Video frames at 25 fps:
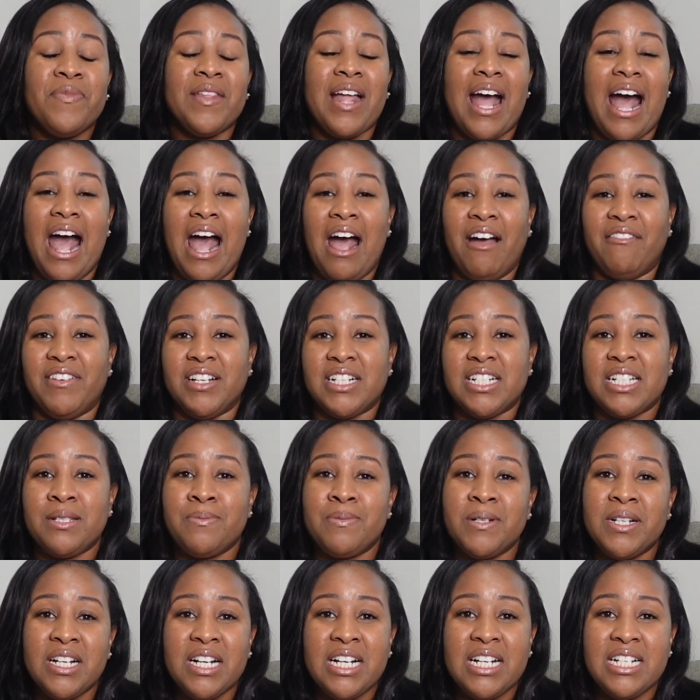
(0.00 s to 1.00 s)
I have
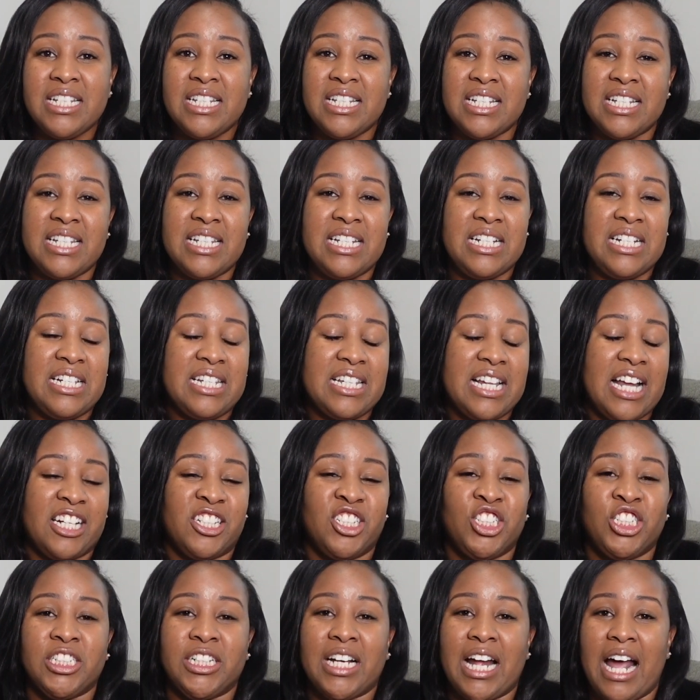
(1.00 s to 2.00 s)
experienced a
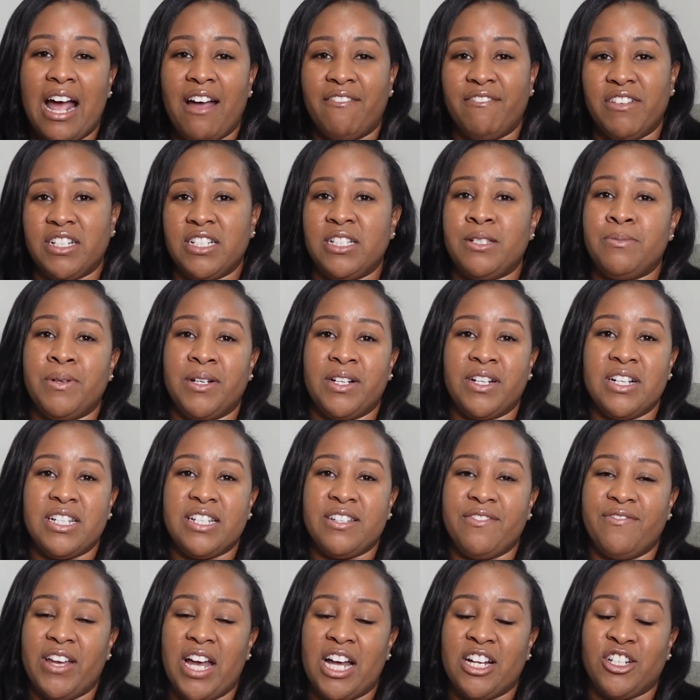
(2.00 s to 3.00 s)
C-section. I have experienced
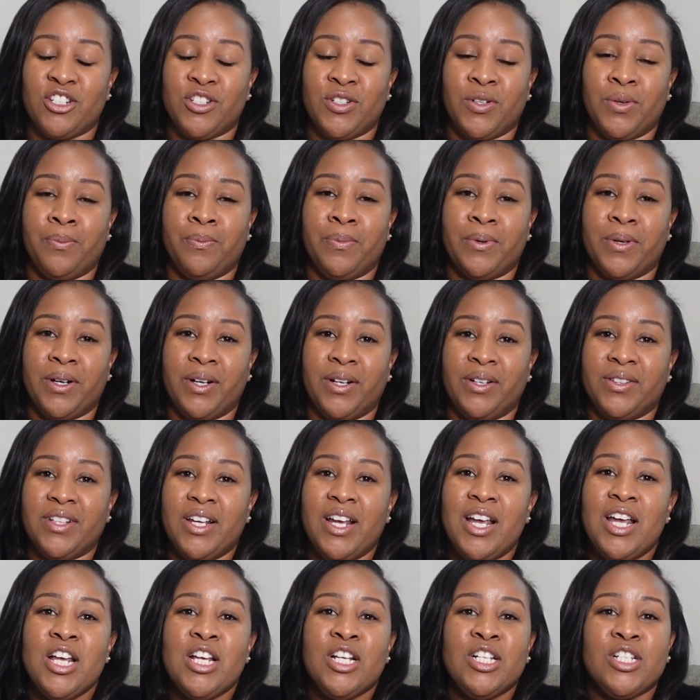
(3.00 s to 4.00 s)
a vaginal
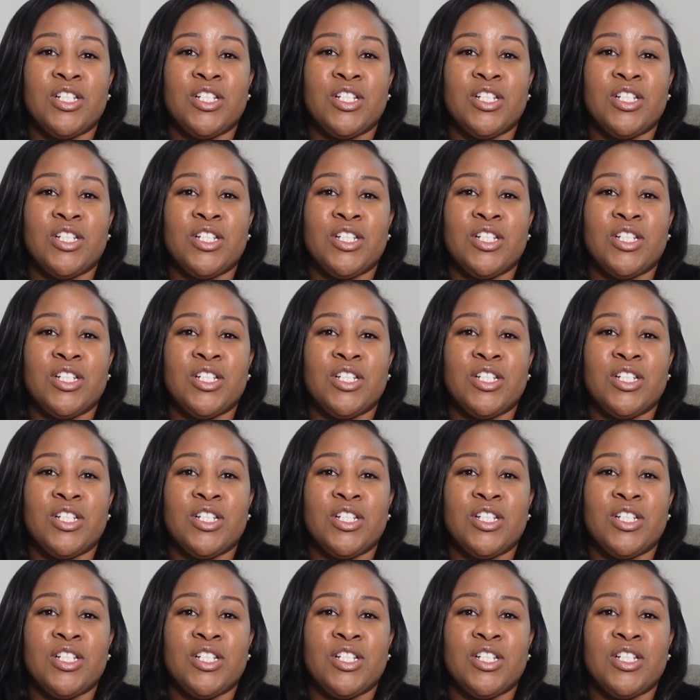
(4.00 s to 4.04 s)
birth.